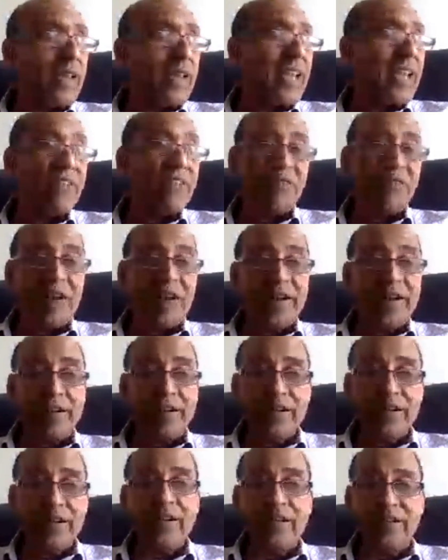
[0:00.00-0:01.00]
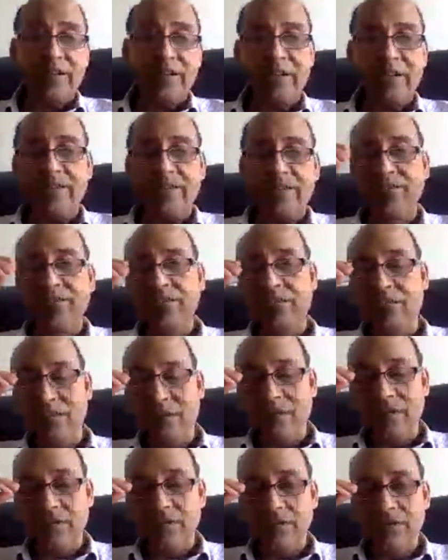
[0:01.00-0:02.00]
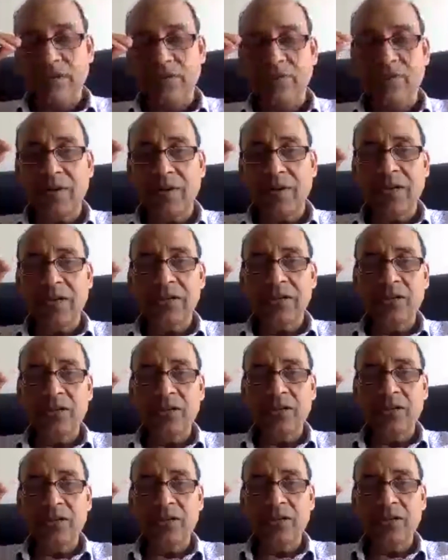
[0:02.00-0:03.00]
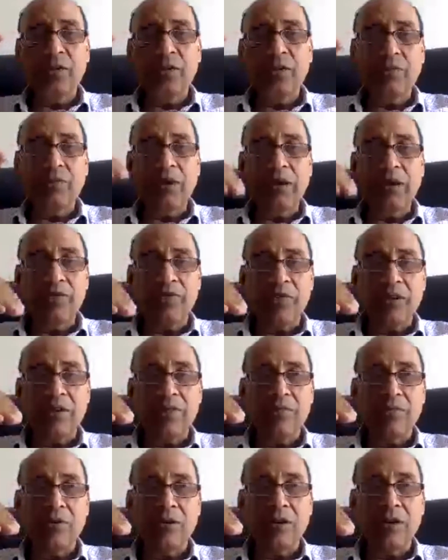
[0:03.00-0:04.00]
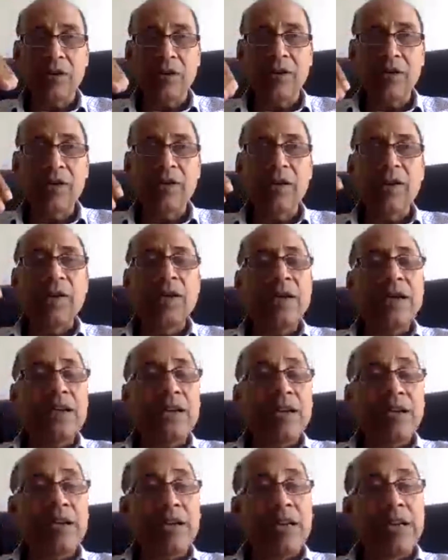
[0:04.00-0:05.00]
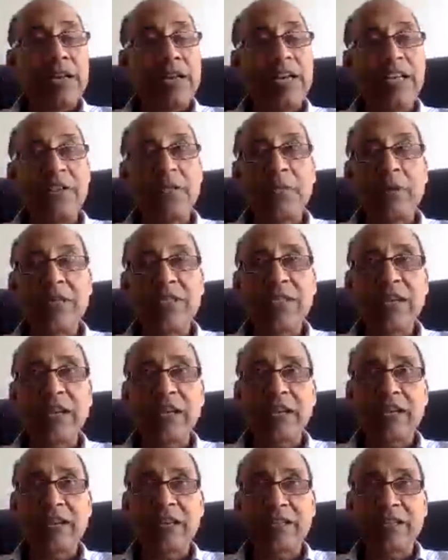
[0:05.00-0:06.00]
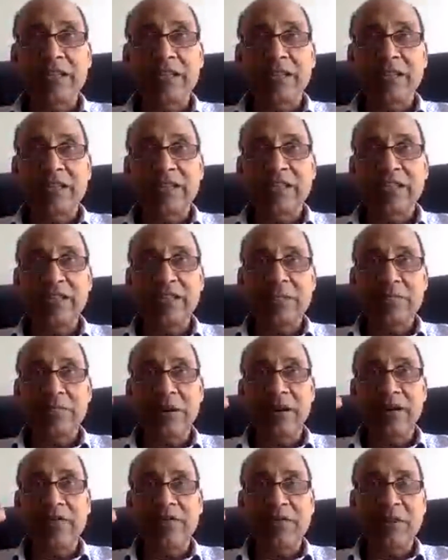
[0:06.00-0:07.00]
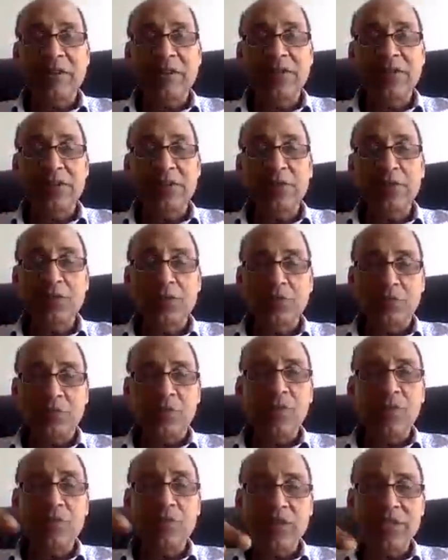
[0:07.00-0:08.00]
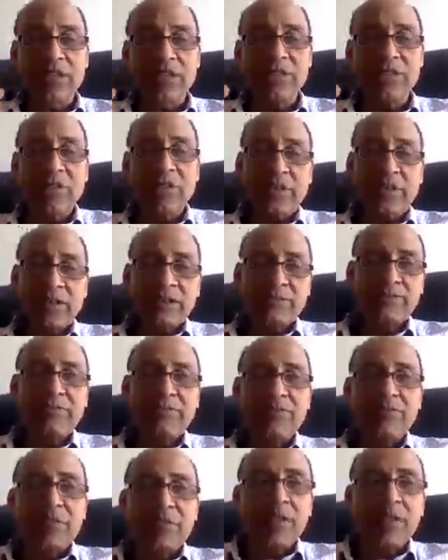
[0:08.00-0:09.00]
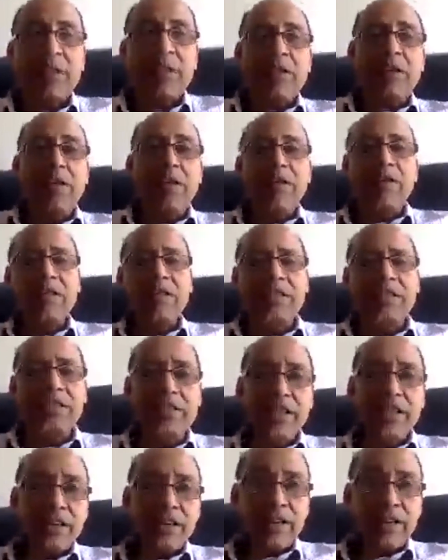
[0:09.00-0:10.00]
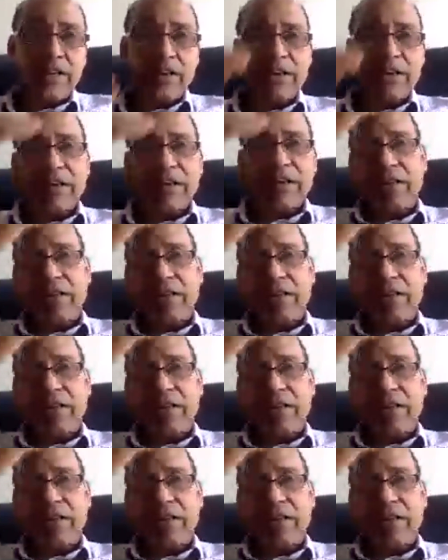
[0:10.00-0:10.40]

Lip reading: N factor, let us say. So for H2SO4 0.5 molar, H plus ion concentration is 0.5 into 2. 2 is N factor. This is an idea.